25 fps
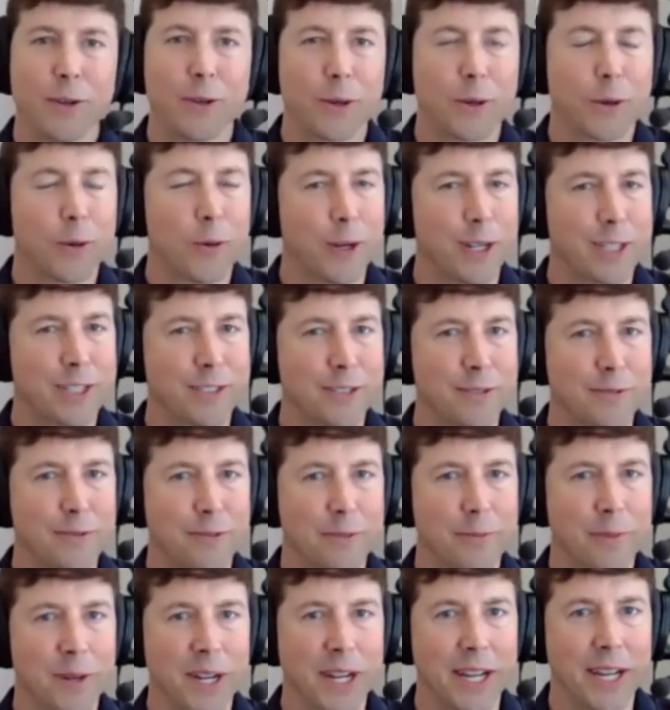question for
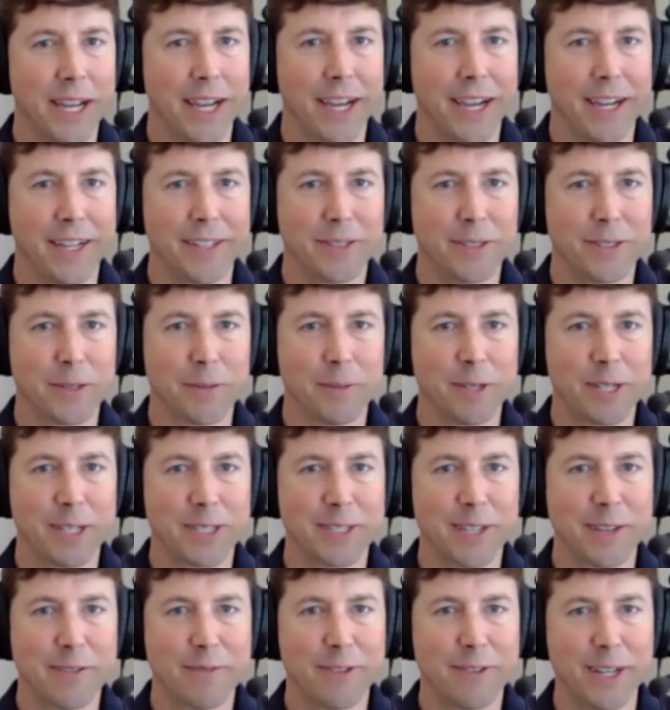me to answer because
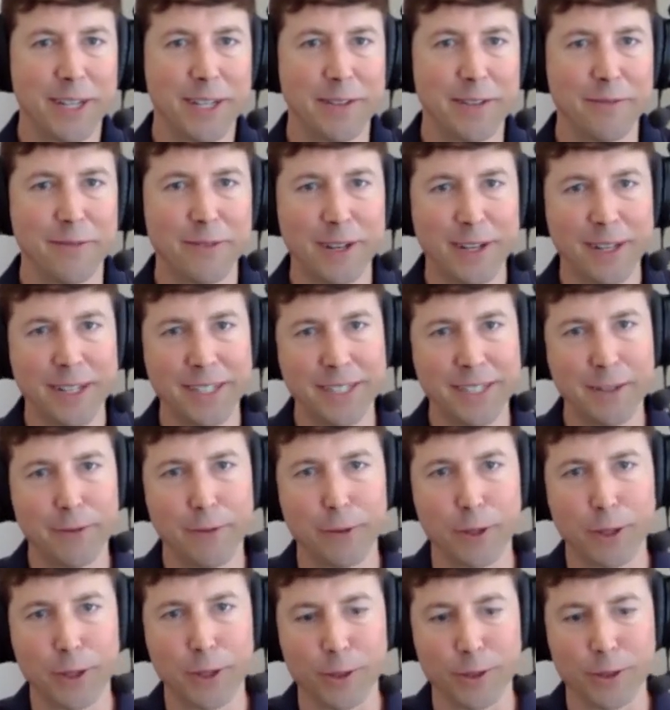I find it very
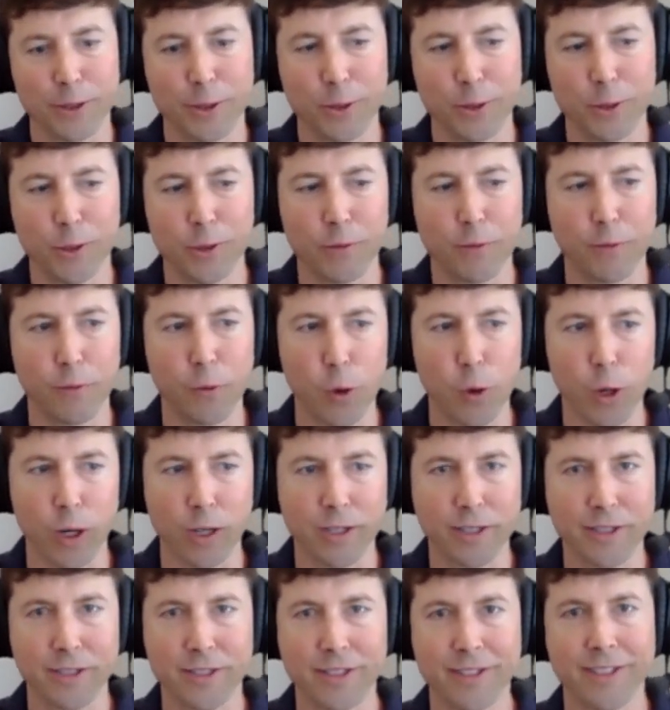difficult to
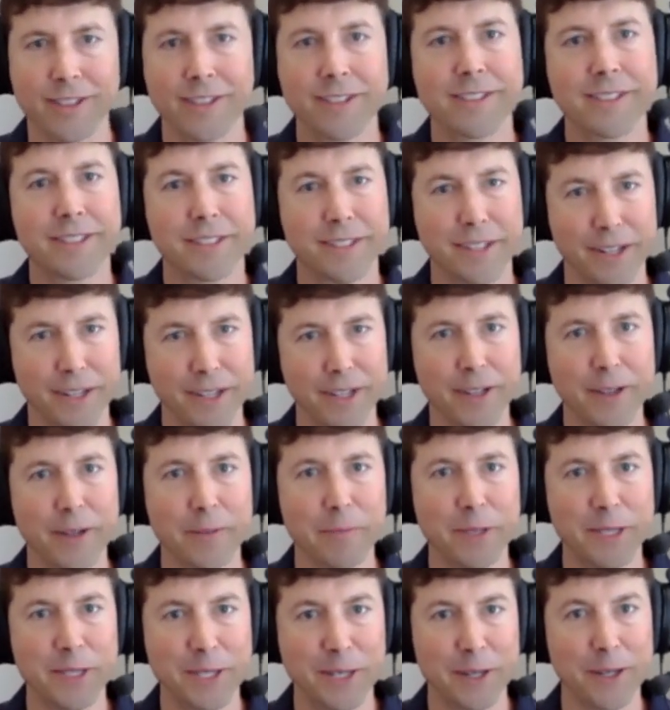divorce studying the
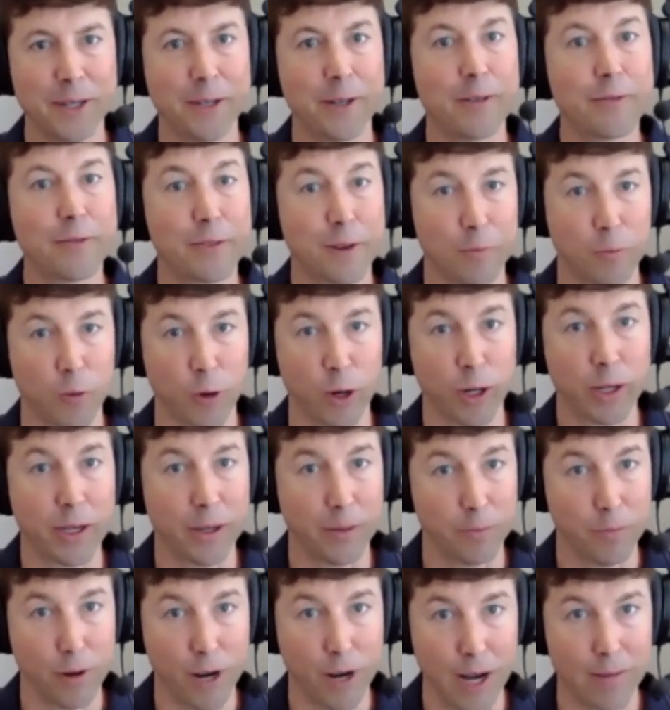material from working
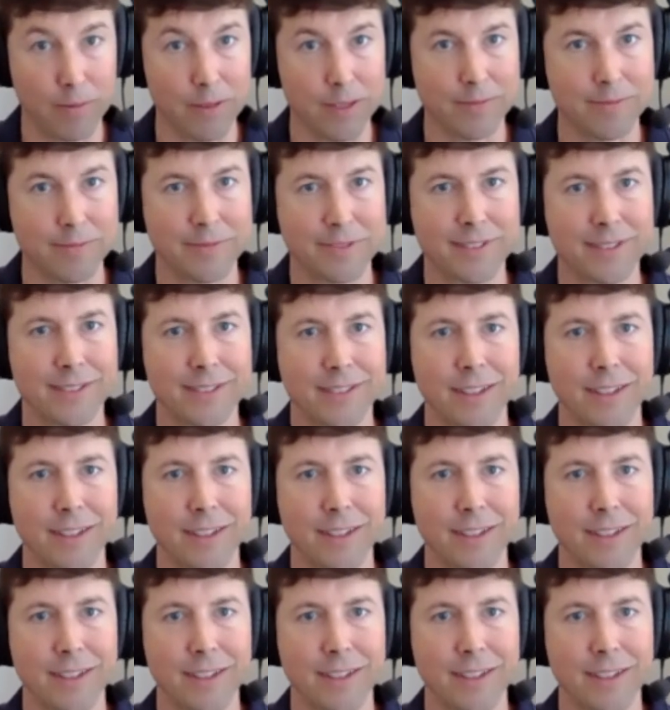problems.